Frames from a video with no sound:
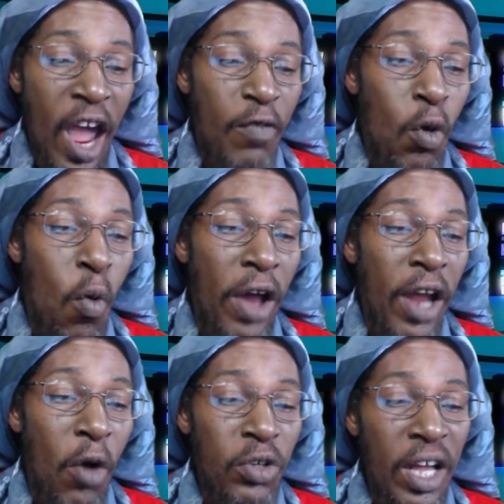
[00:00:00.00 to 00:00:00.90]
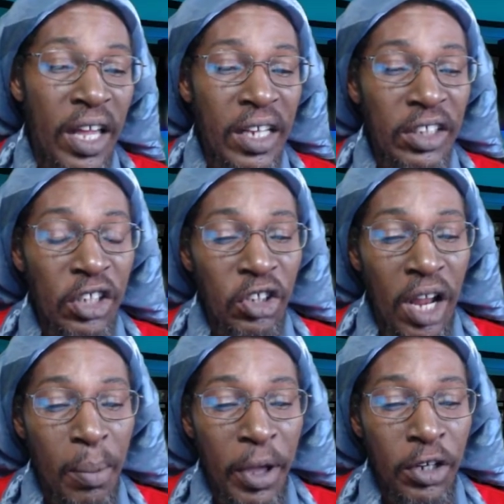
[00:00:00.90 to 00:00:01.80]
everyone out there, ladies and
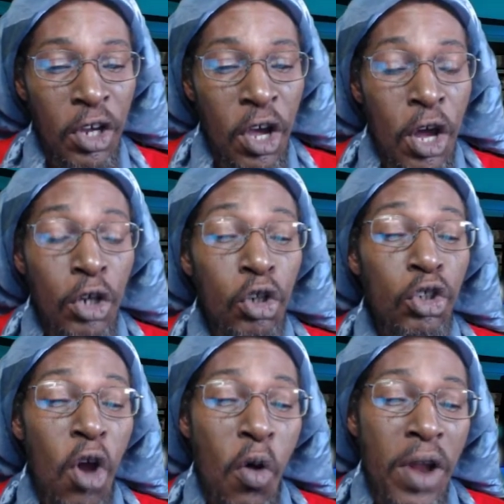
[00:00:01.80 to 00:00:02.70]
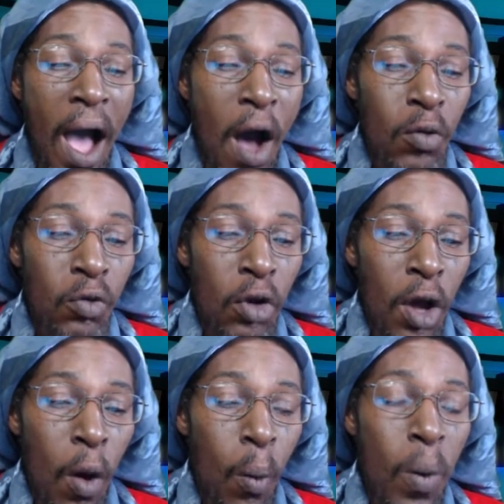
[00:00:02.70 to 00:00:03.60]
gentlemen, to slow down
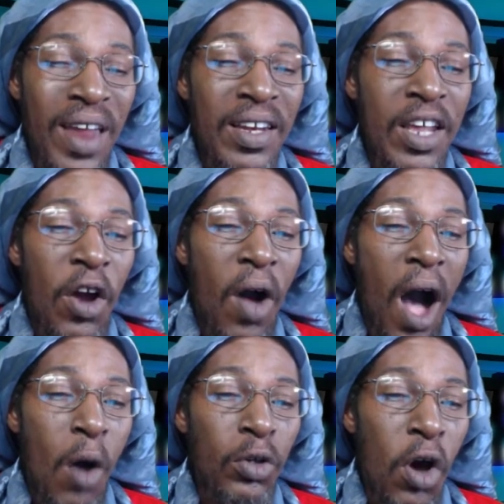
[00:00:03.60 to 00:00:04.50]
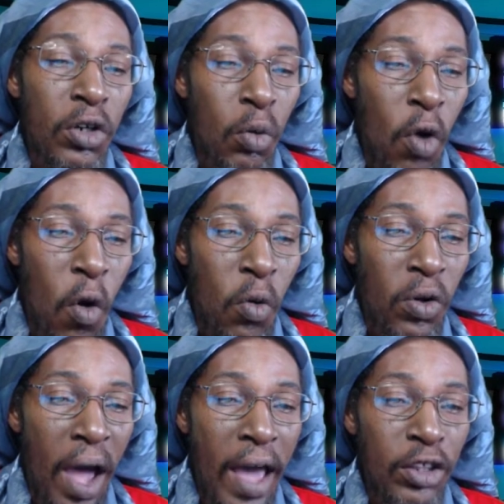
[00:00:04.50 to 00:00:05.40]
when they're out on the
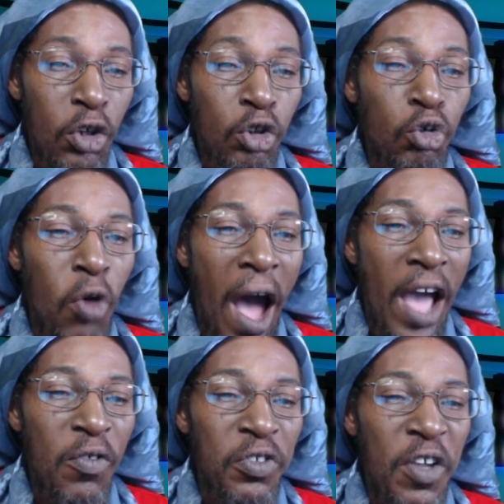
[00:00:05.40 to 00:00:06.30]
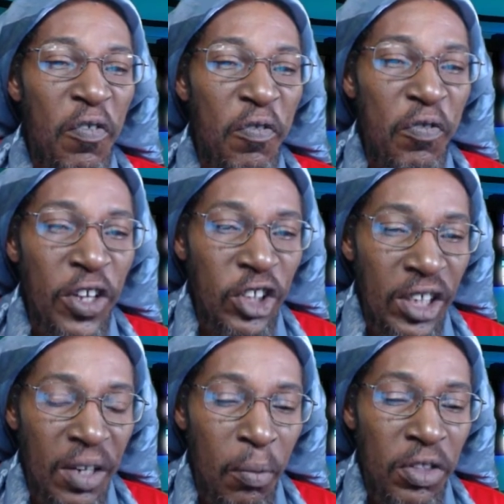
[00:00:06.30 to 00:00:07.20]
road and to drive
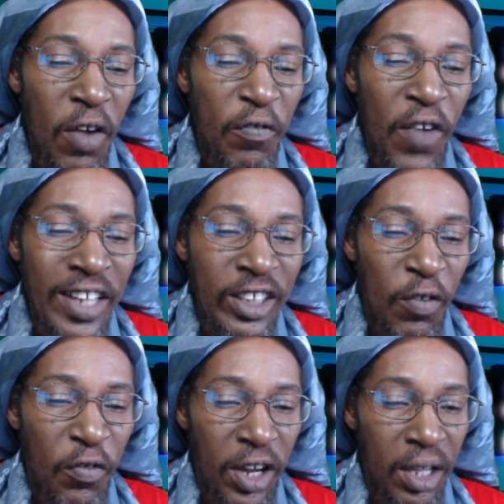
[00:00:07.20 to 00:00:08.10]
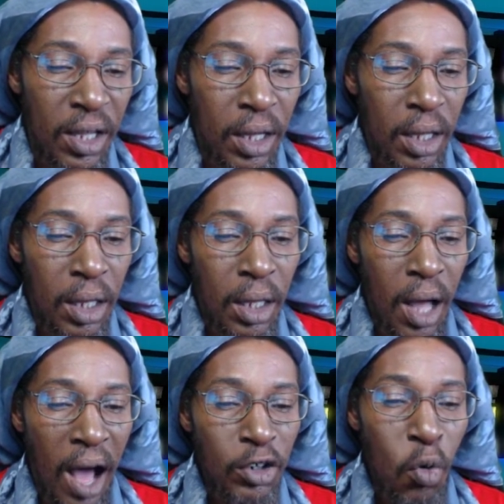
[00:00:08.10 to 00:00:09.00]
defensively.
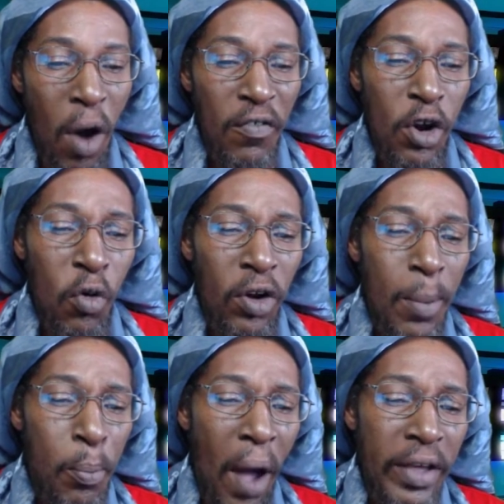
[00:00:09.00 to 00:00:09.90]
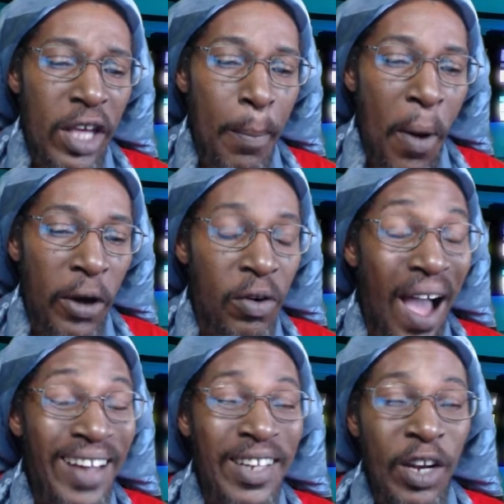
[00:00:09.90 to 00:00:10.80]
I do have a little clip right here, but
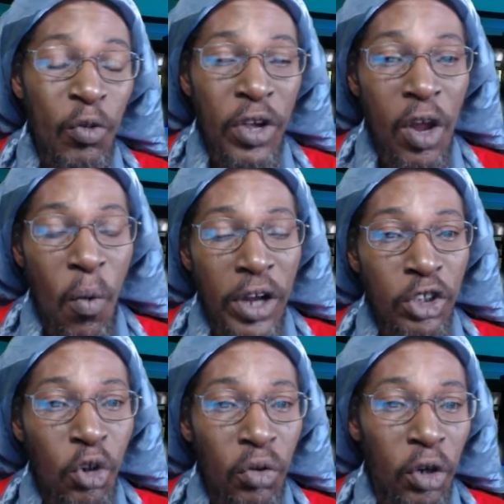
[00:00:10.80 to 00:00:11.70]
I didn't really want to show the